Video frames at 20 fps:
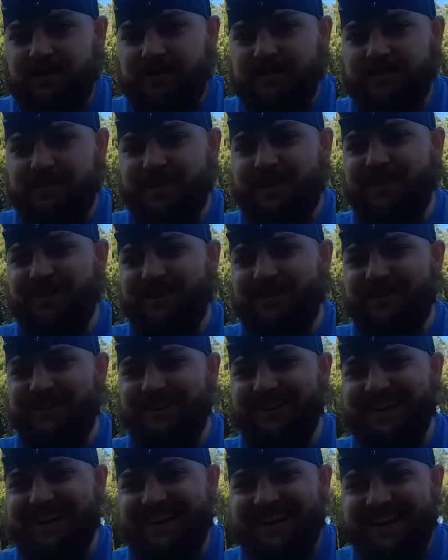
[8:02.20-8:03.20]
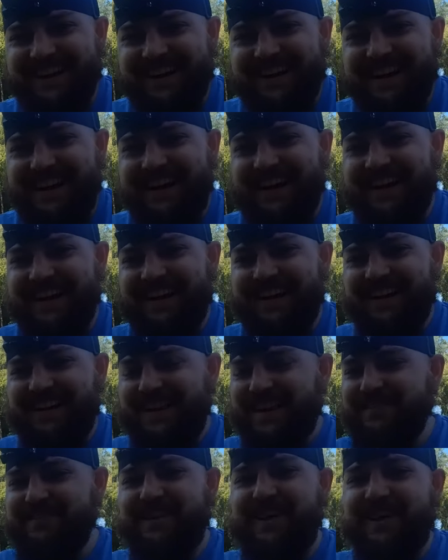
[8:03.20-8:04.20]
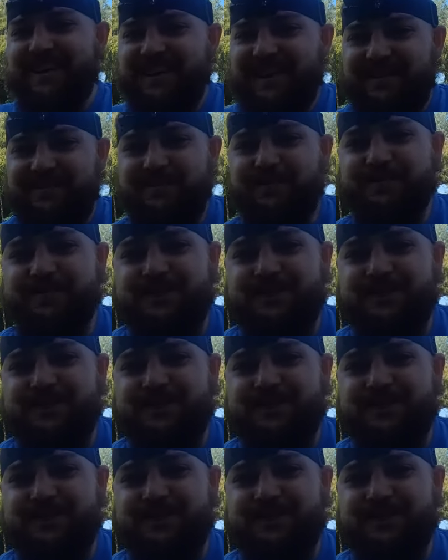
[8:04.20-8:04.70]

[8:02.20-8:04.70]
So uh, even on level